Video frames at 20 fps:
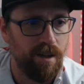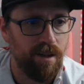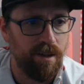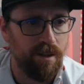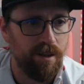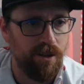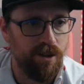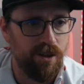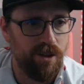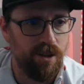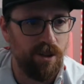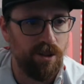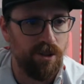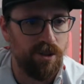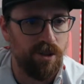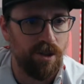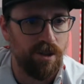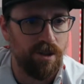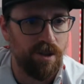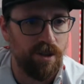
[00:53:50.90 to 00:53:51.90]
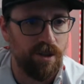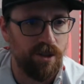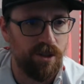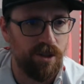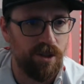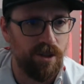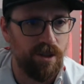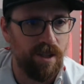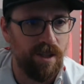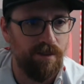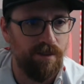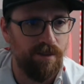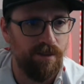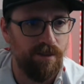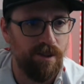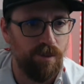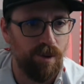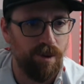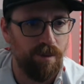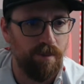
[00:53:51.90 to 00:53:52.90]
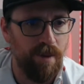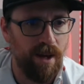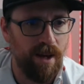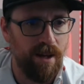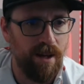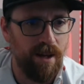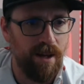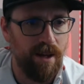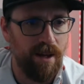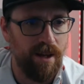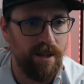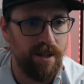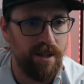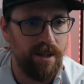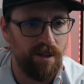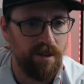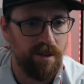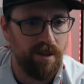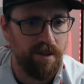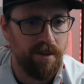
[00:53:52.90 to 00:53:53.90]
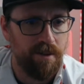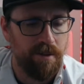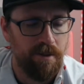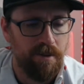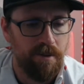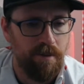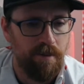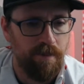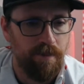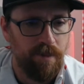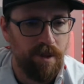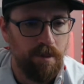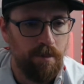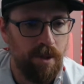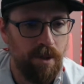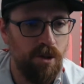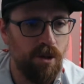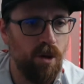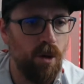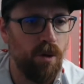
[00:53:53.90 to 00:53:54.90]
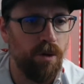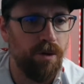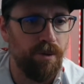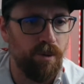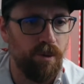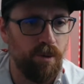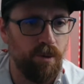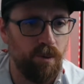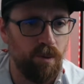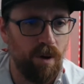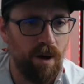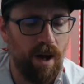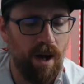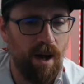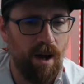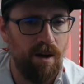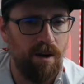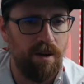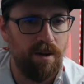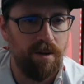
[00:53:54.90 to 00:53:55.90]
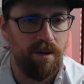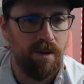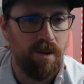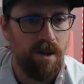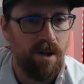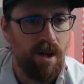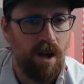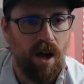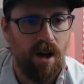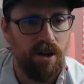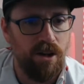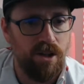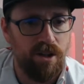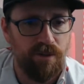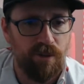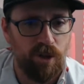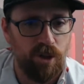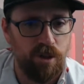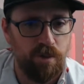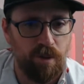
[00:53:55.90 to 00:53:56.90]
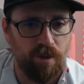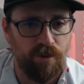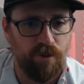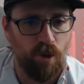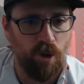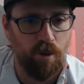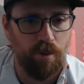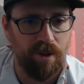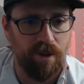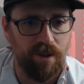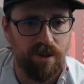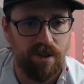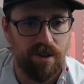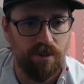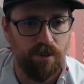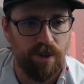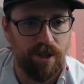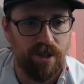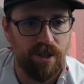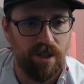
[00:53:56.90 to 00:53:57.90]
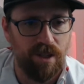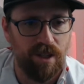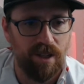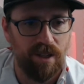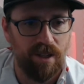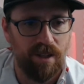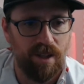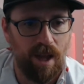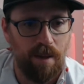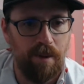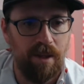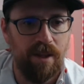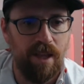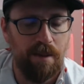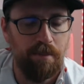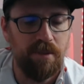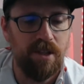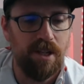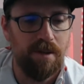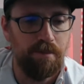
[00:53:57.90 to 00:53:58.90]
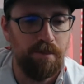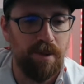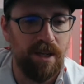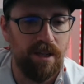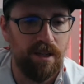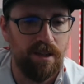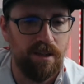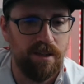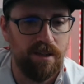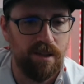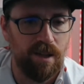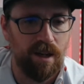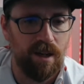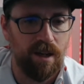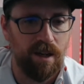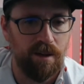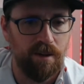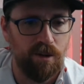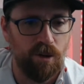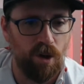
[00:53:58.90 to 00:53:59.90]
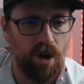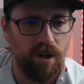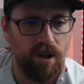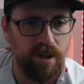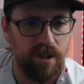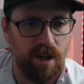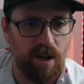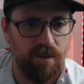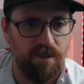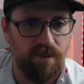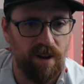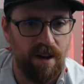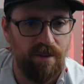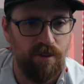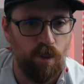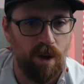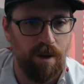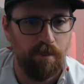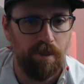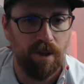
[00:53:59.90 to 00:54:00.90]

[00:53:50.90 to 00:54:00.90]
They're still even with Mansfield Town. But you go through Huddersfield's performance recently. I mean, they did beat Crawley Town 5-1,